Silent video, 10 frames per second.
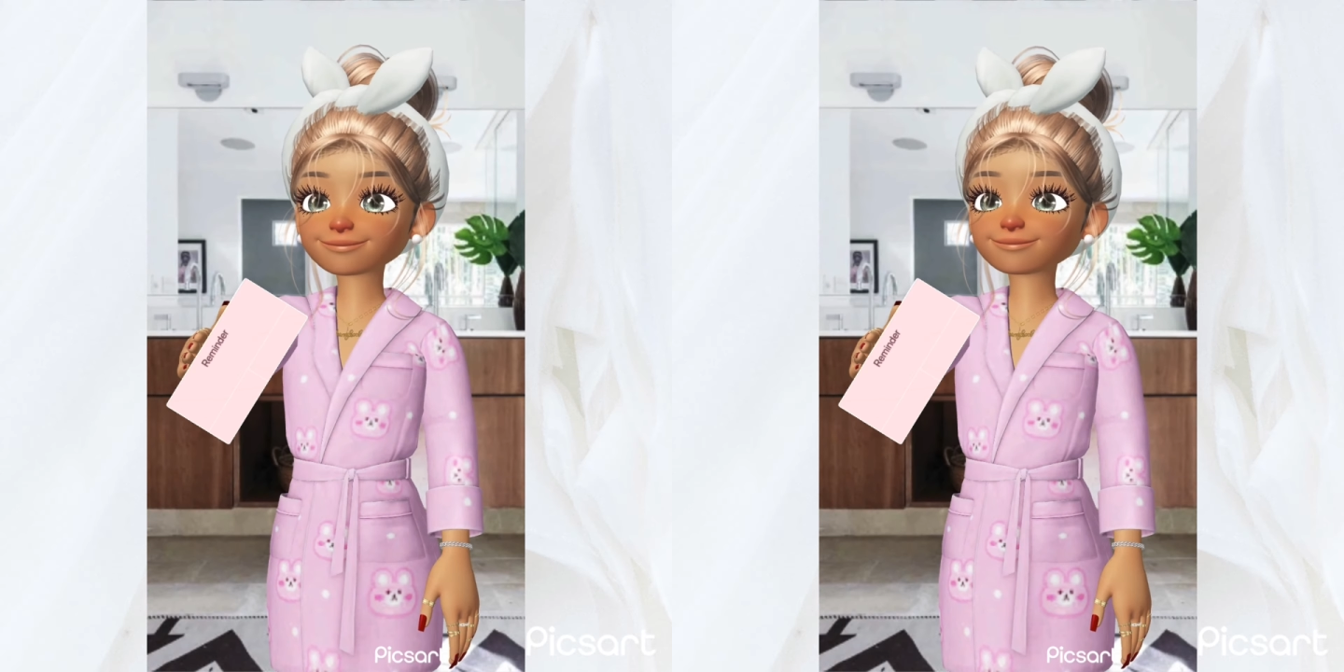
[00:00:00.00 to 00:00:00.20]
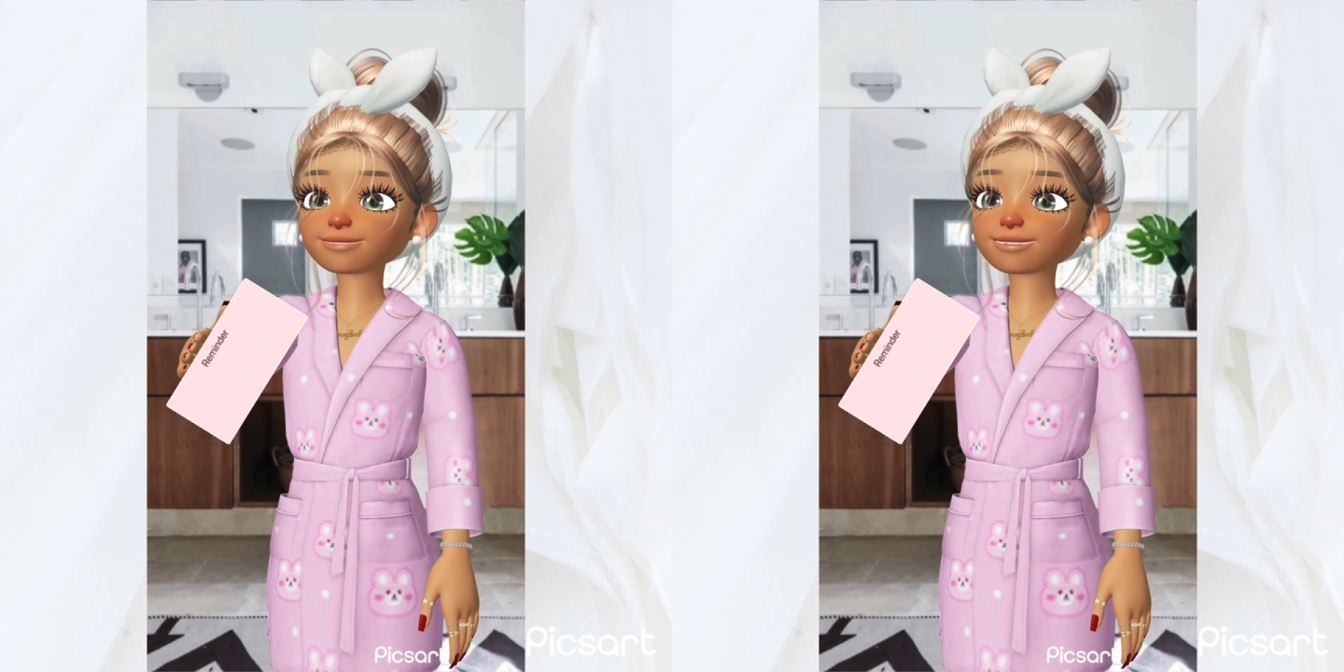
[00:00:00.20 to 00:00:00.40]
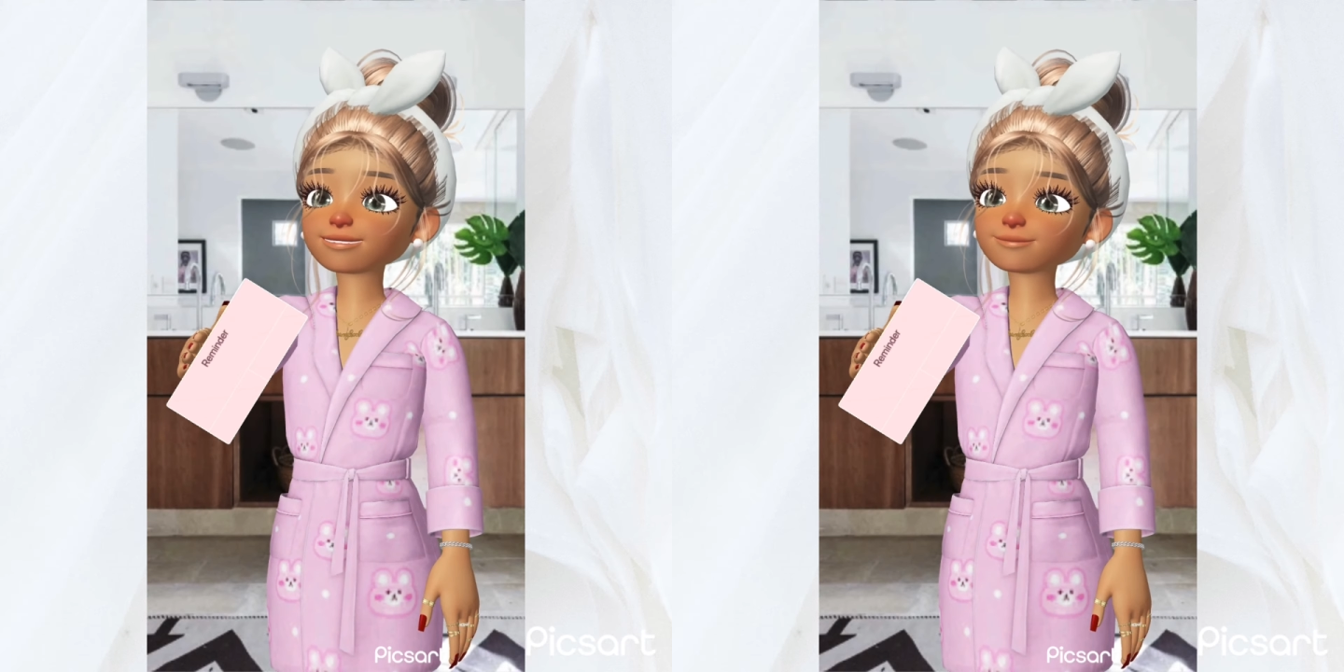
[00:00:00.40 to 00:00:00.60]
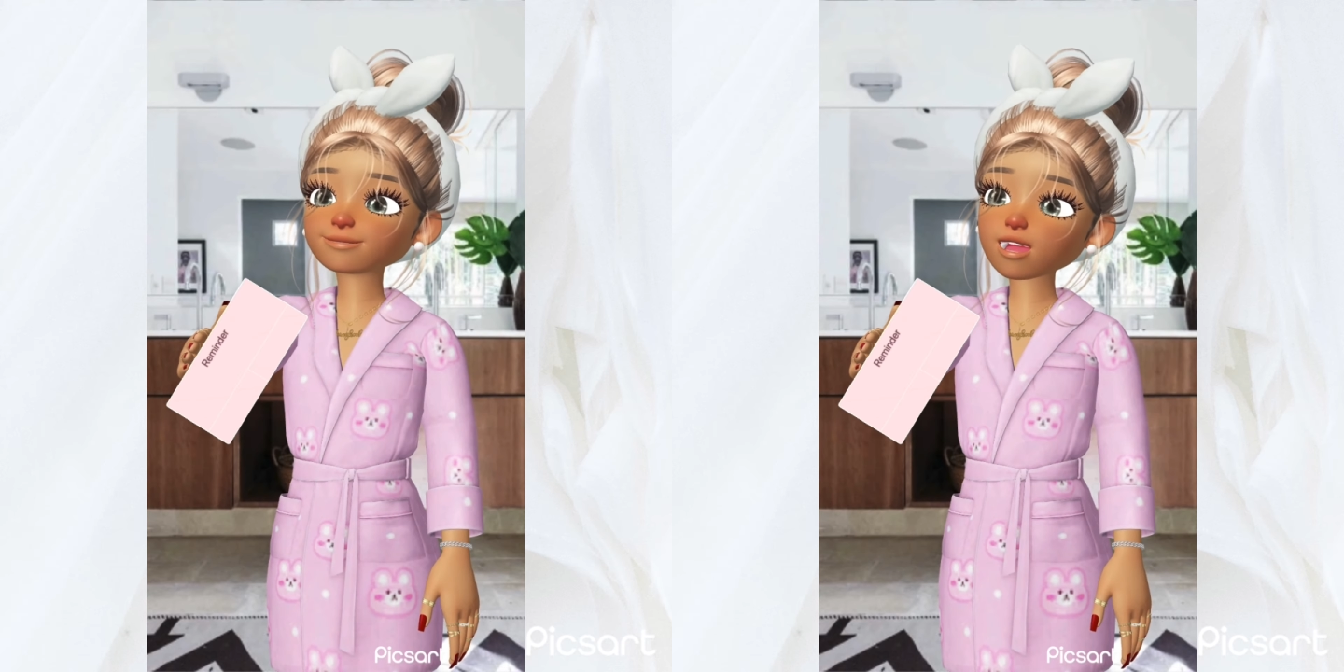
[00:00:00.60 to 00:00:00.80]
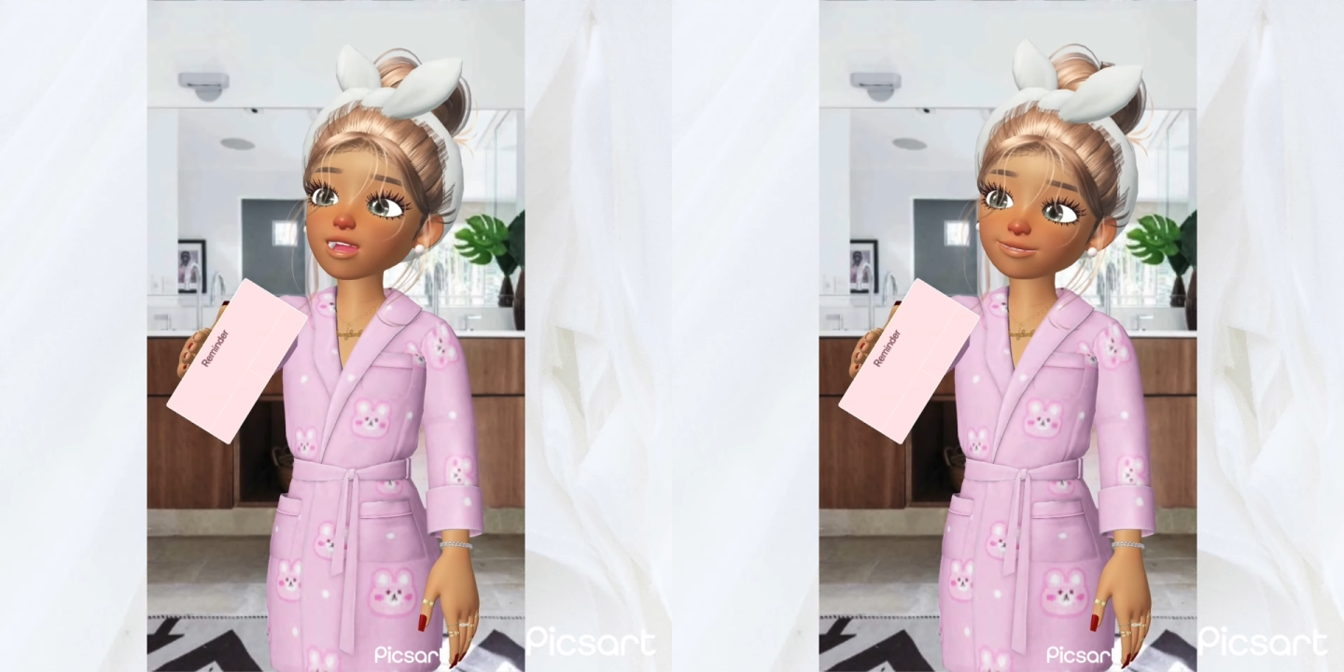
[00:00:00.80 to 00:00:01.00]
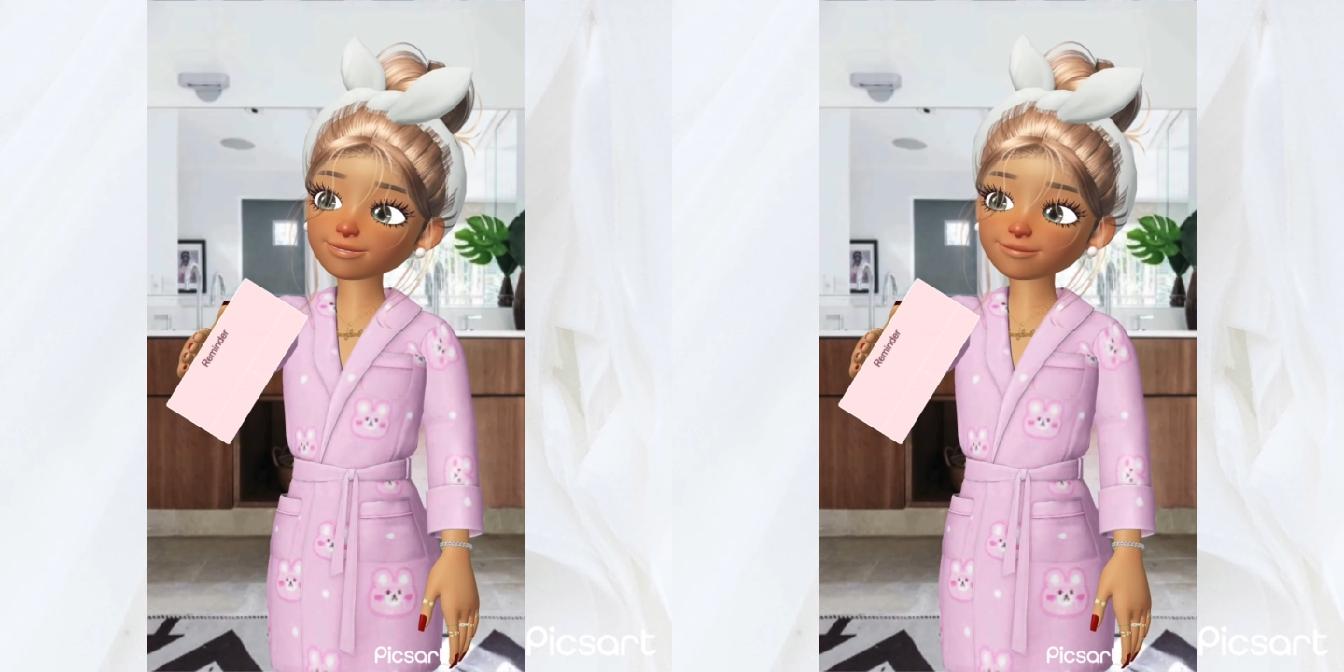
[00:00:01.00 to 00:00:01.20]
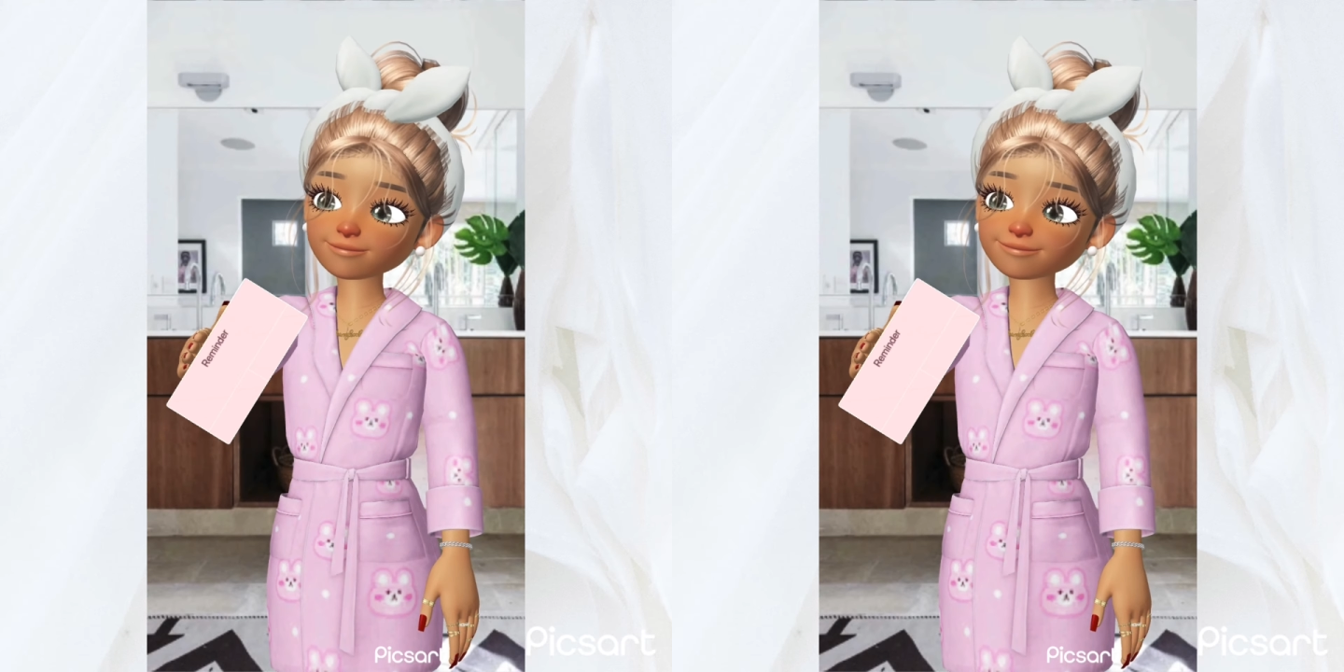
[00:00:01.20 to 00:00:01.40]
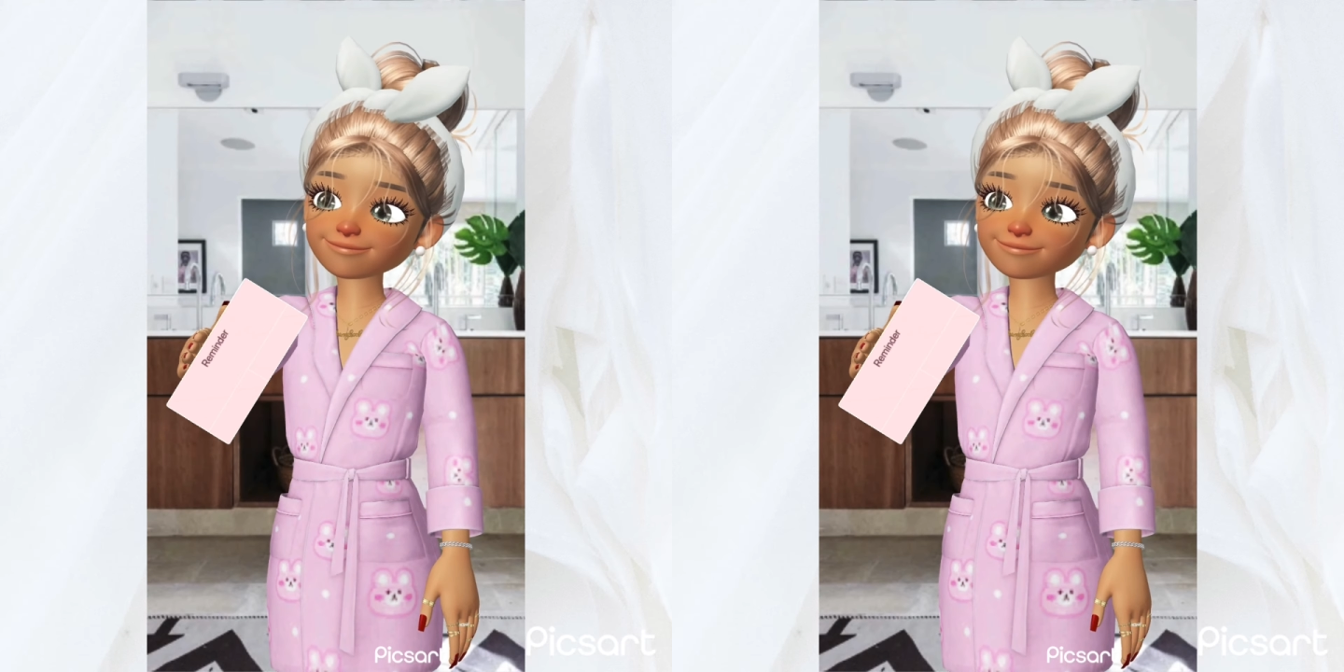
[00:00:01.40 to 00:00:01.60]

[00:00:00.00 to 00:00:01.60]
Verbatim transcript: um, but let's put it on.